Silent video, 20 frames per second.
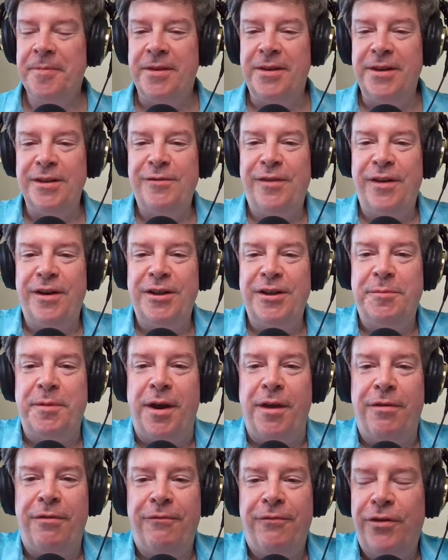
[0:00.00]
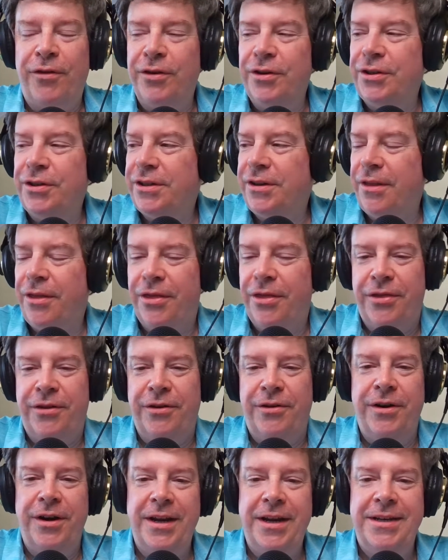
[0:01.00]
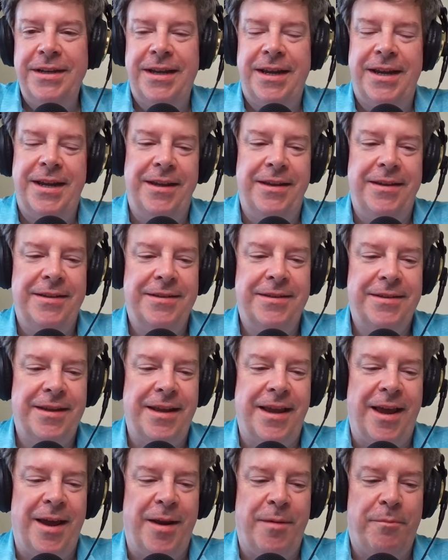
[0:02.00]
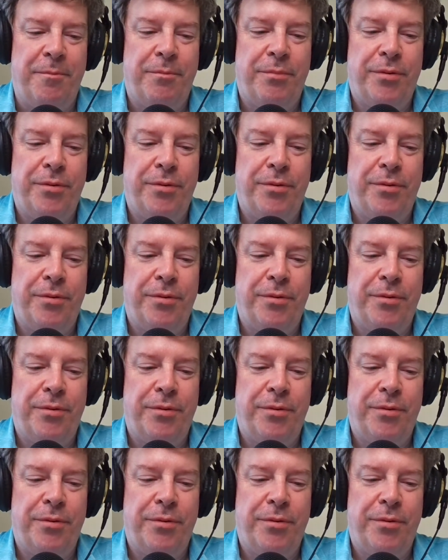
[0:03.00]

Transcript: Just finished my first 30 days at